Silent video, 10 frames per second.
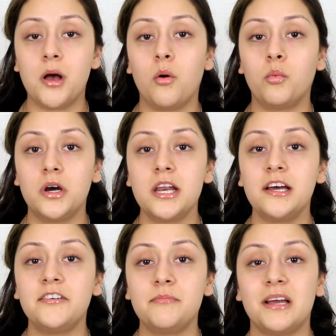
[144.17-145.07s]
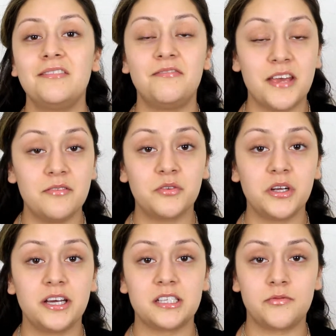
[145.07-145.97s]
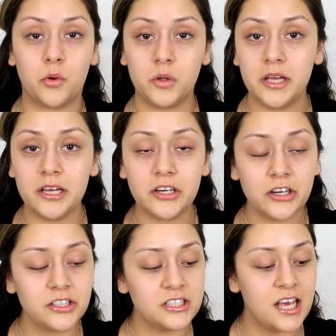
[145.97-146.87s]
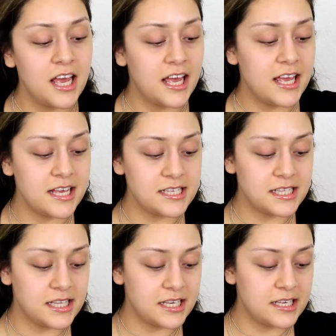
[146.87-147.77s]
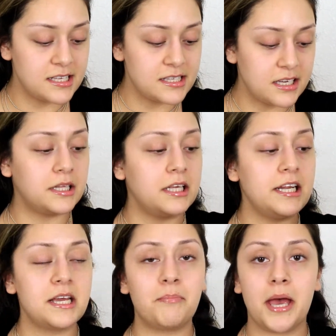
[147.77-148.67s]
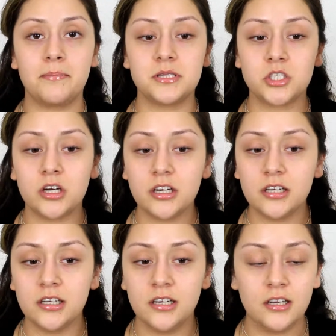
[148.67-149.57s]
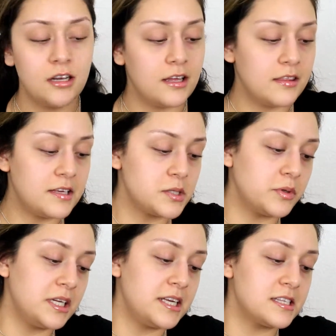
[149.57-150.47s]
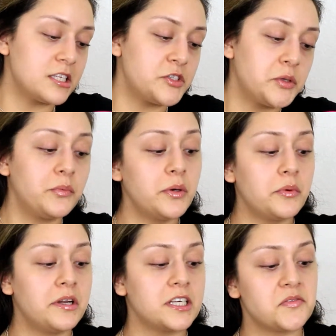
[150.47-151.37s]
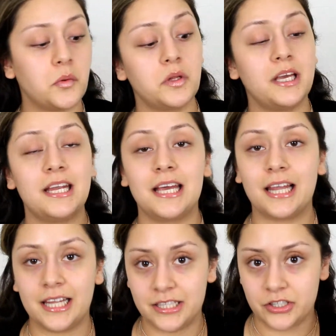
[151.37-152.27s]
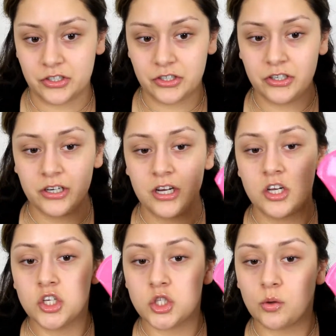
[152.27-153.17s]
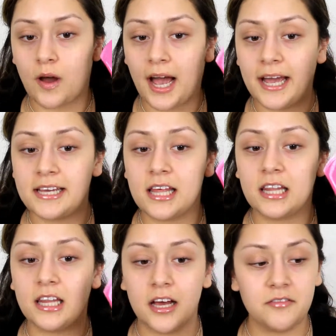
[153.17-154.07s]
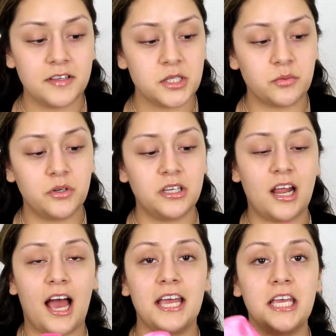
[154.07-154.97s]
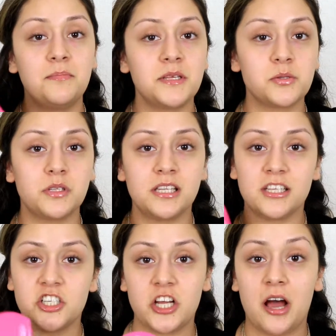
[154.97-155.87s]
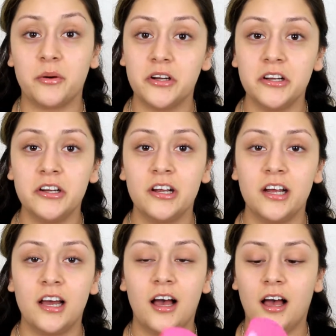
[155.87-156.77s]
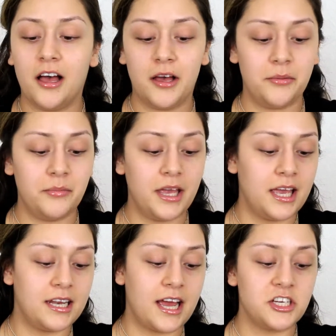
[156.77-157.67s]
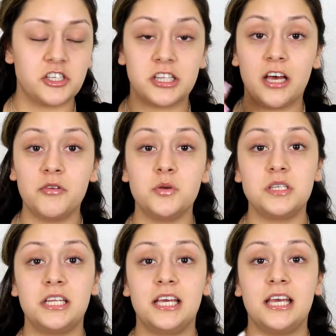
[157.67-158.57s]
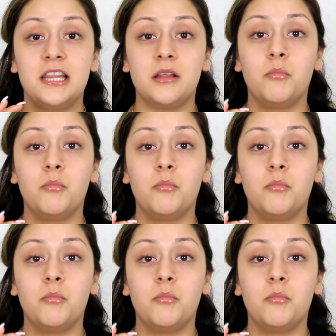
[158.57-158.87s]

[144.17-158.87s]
one of my favorite exfoliators is this Clinique Pep Start. This one is a 2-in-1 exfoliating cleanser. So I love this one. I keep this one in the shower. And I just love using it in the